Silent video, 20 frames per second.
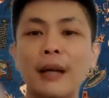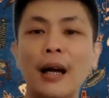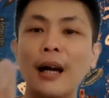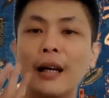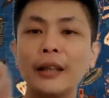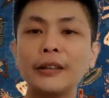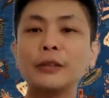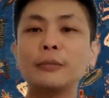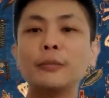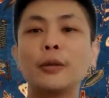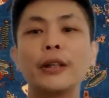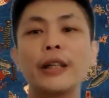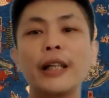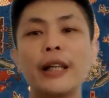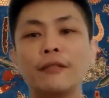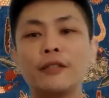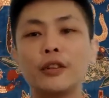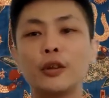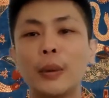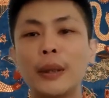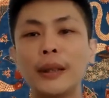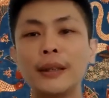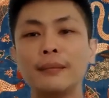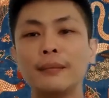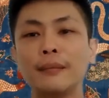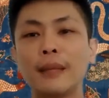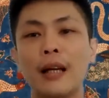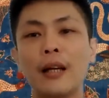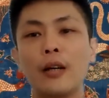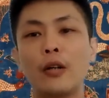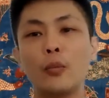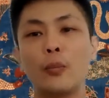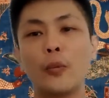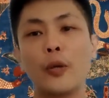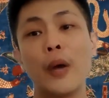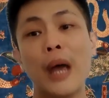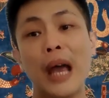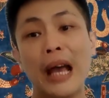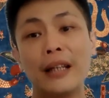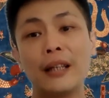Hi, good morning, everyone. I hope
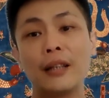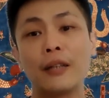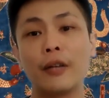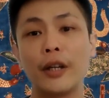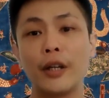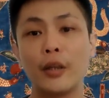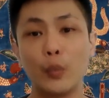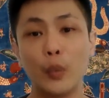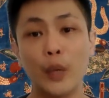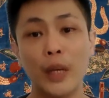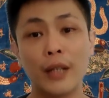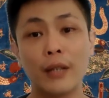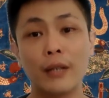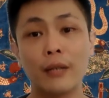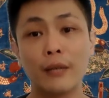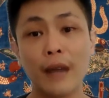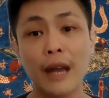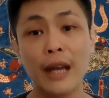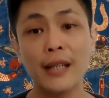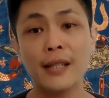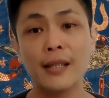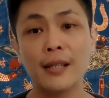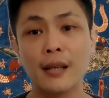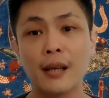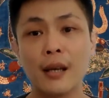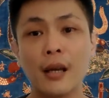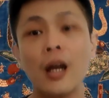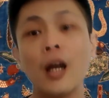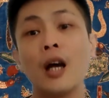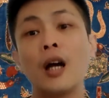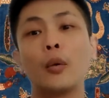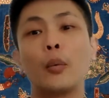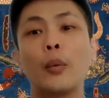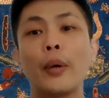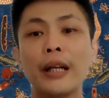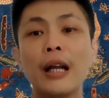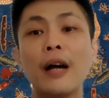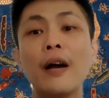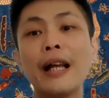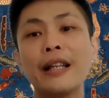you had a great week to rest.
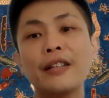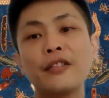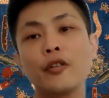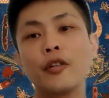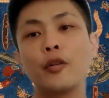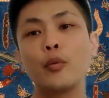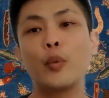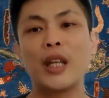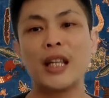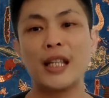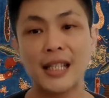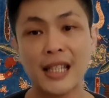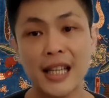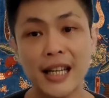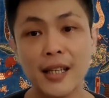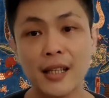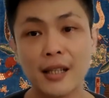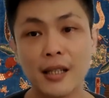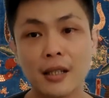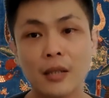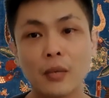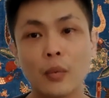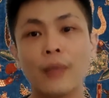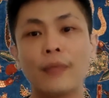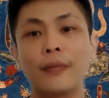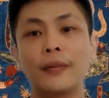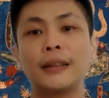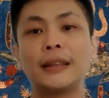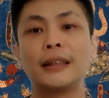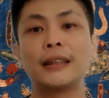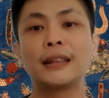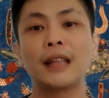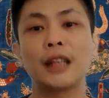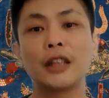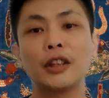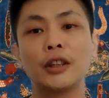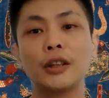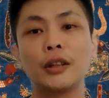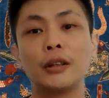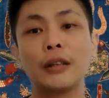We're now entering week 6 with a
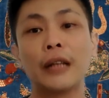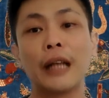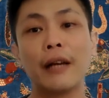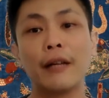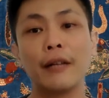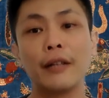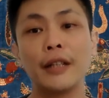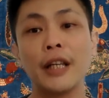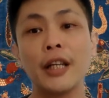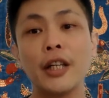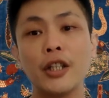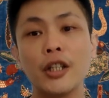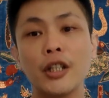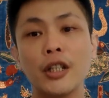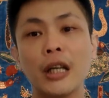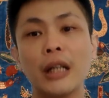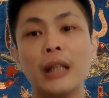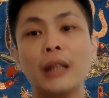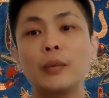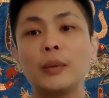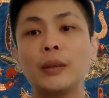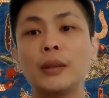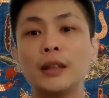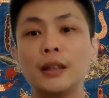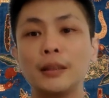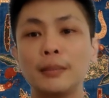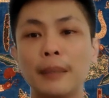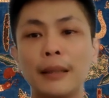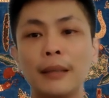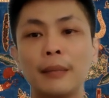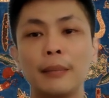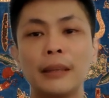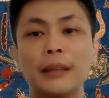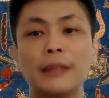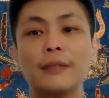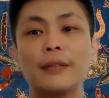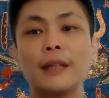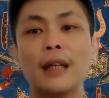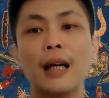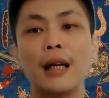discussion on heritage, and I want to spend a bit
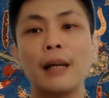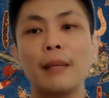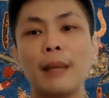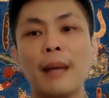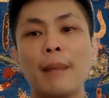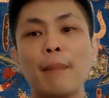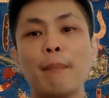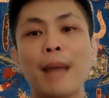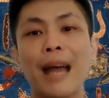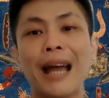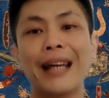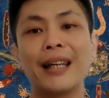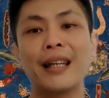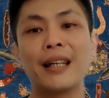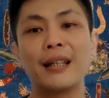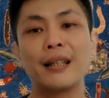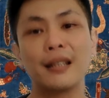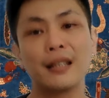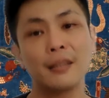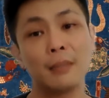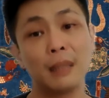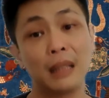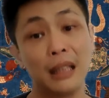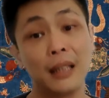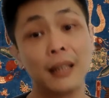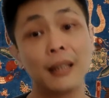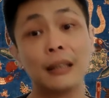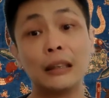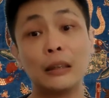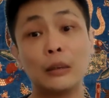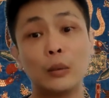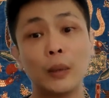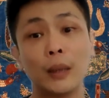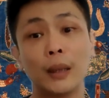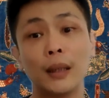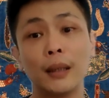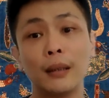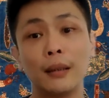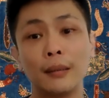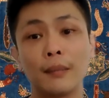of time unpacking this particular word.